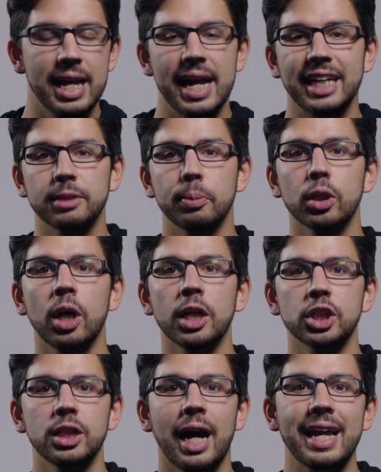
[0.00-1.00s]
As a
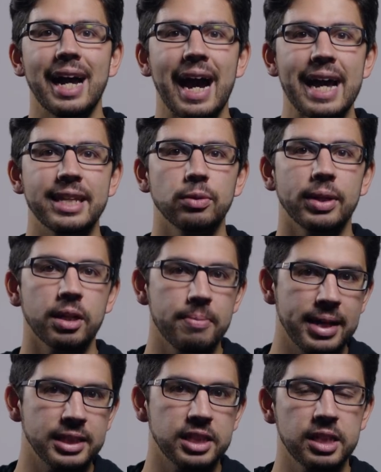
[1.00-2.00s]
precaution, I highly
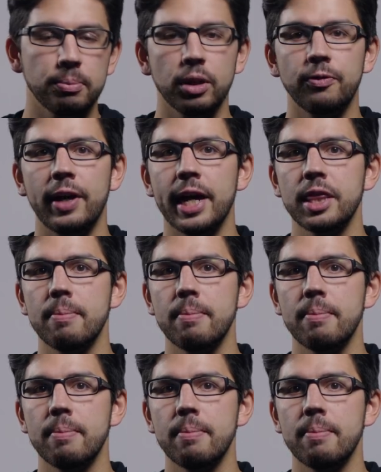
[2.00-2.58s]
recommend simplifying